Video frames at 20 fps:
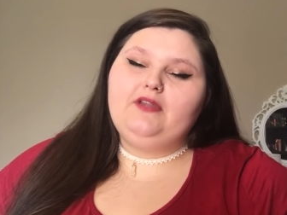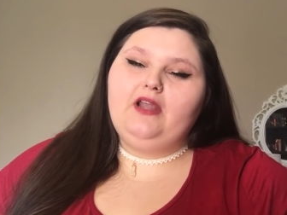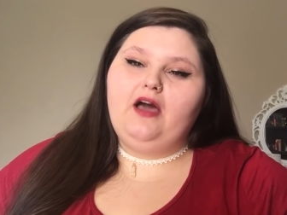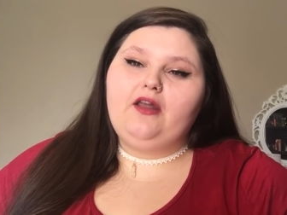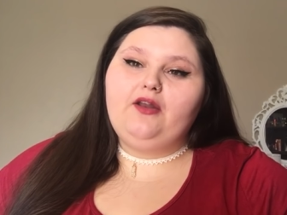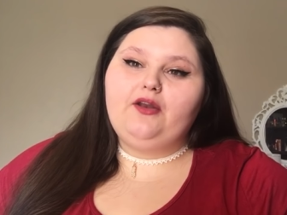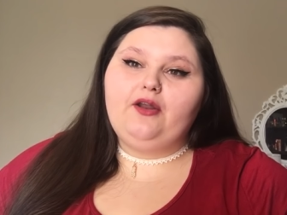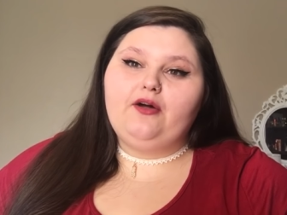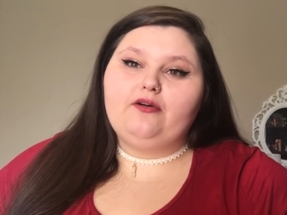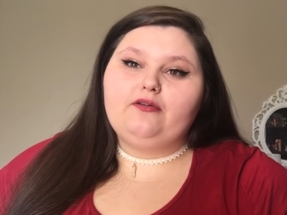I
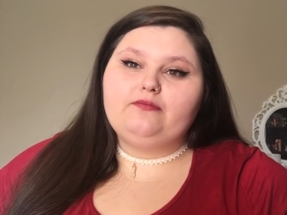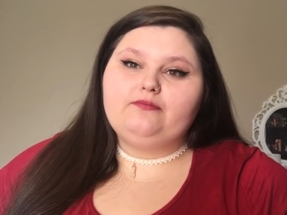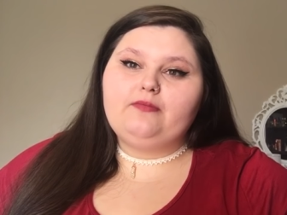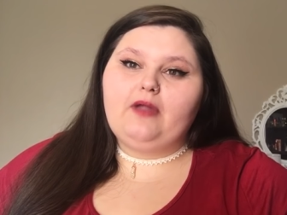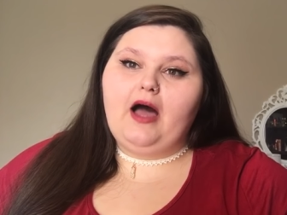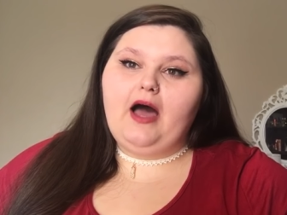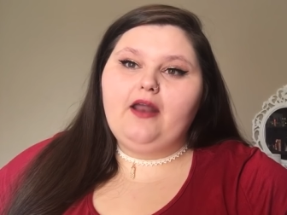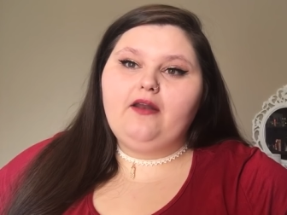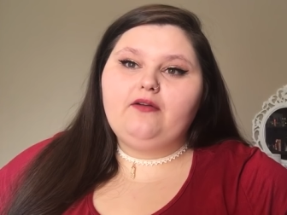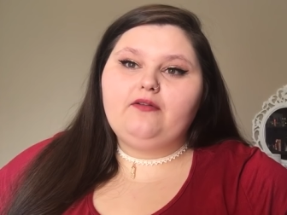don't know.
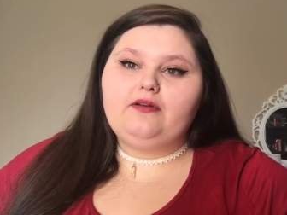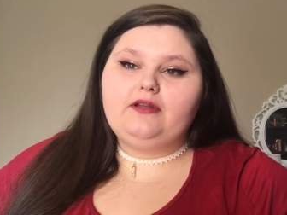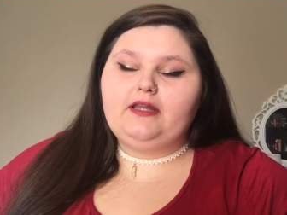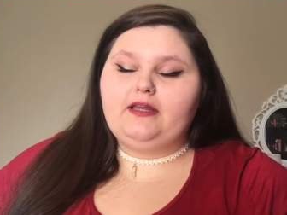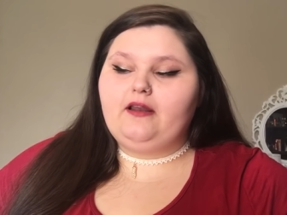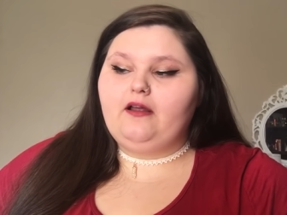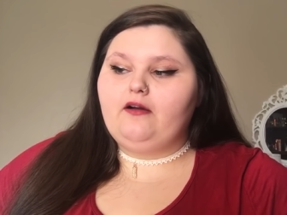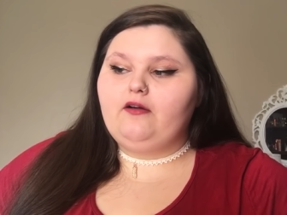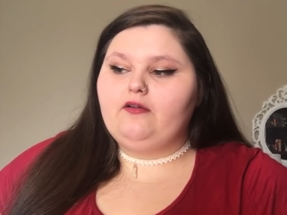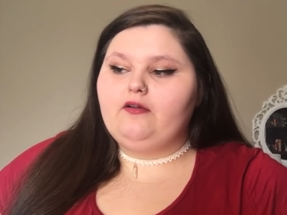I don't really
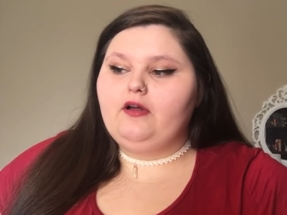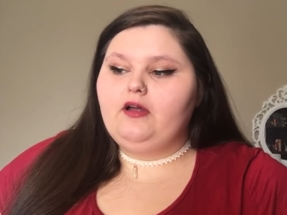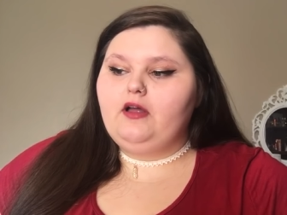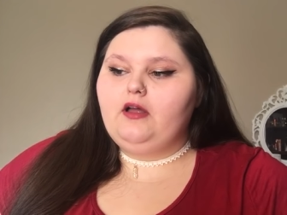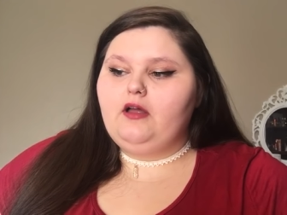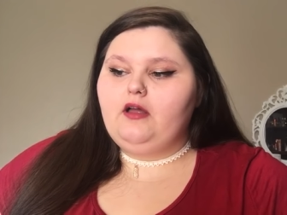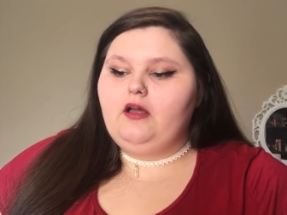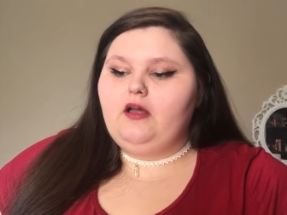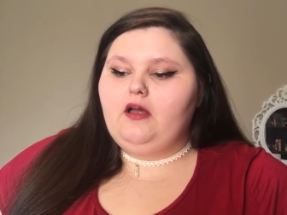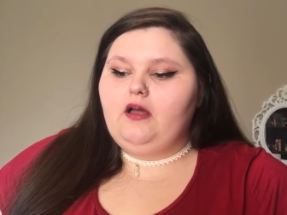know.
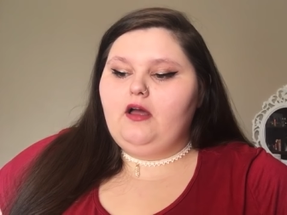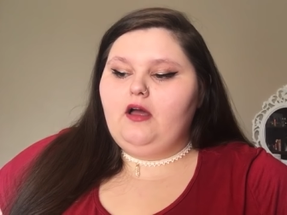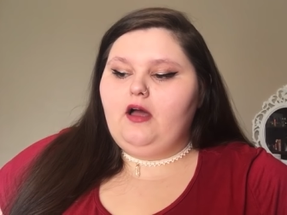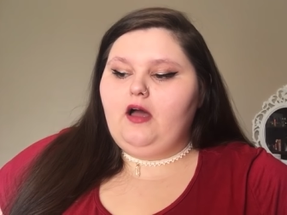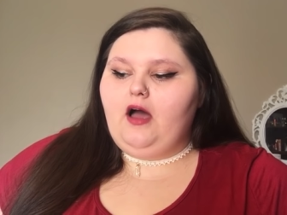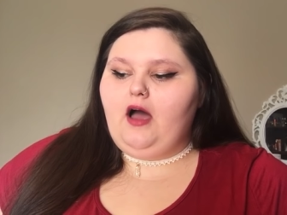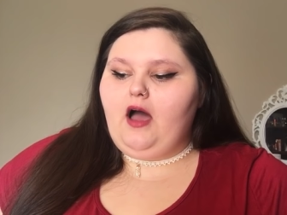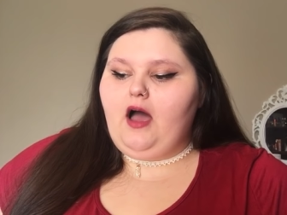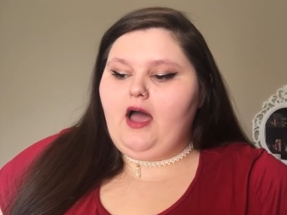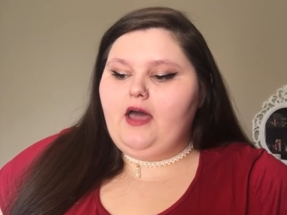
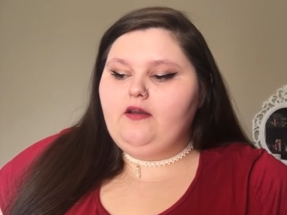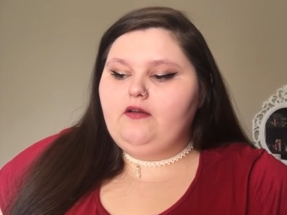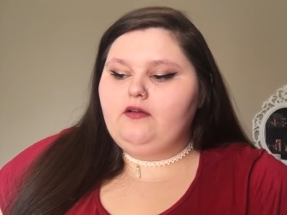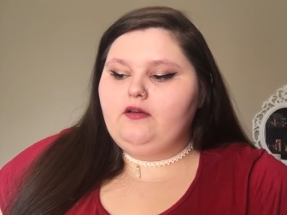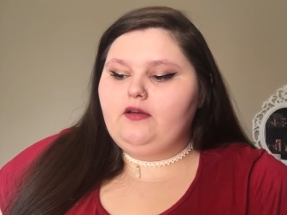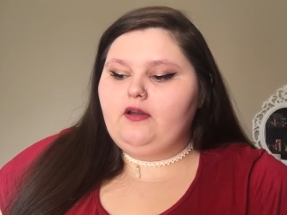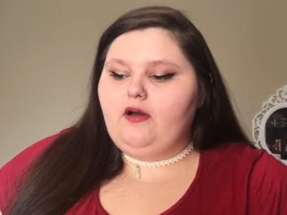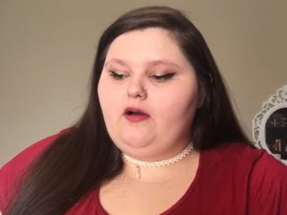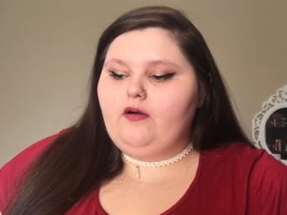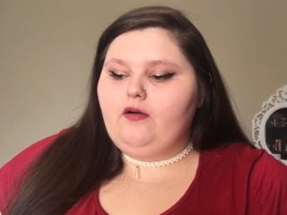I
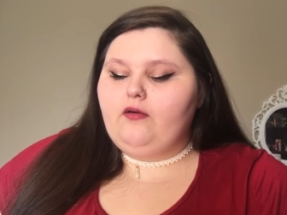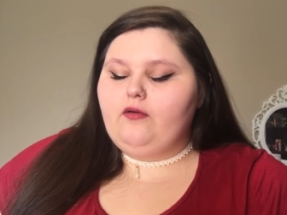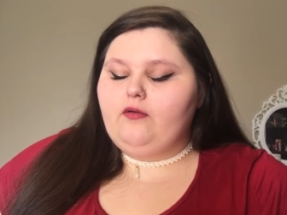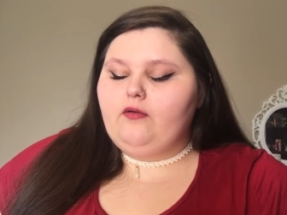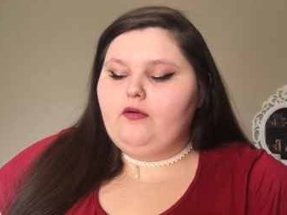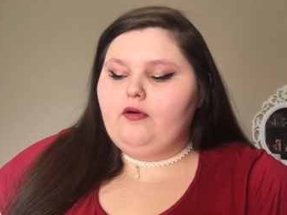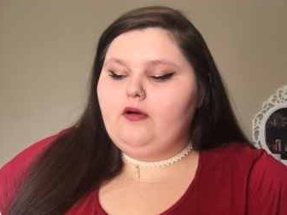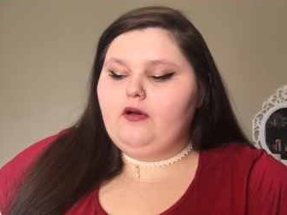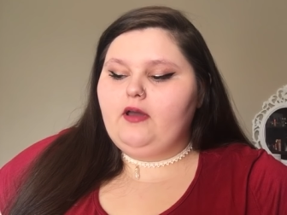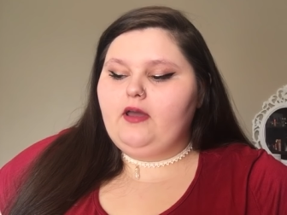don't
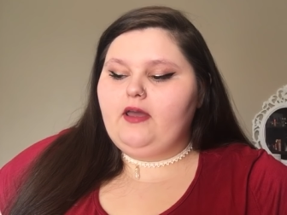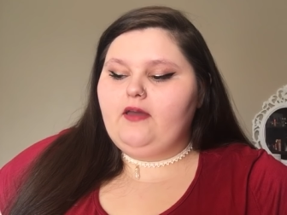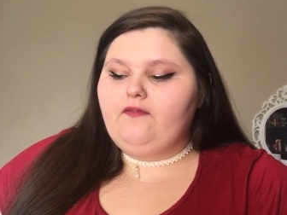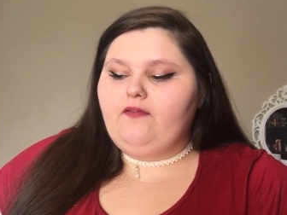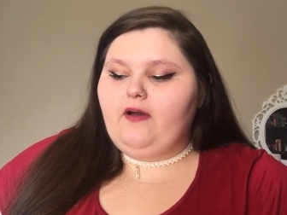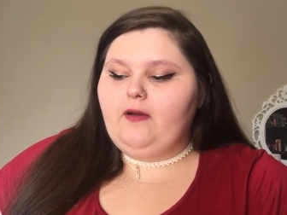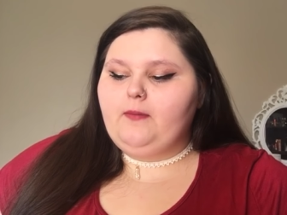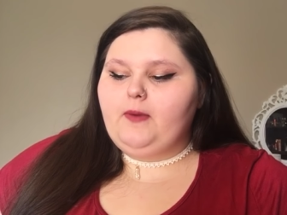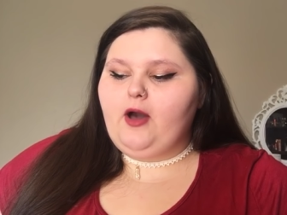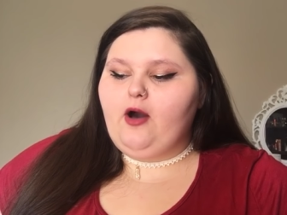know if
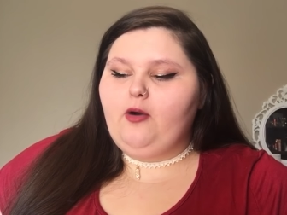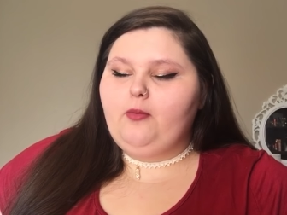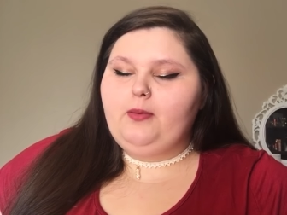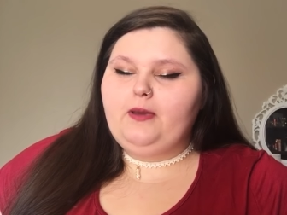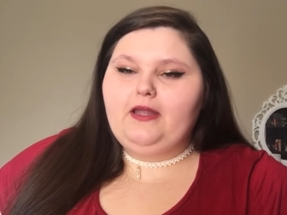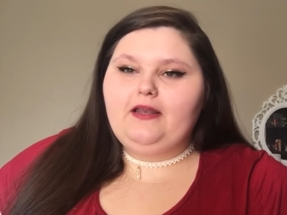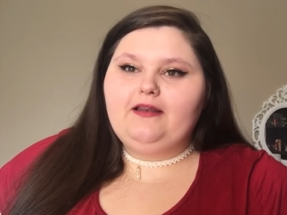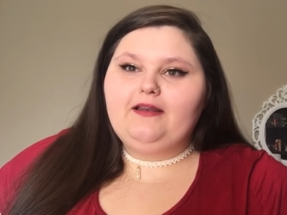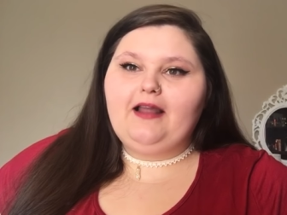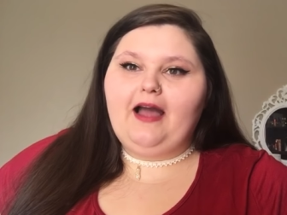I'm
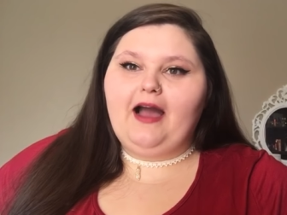coping.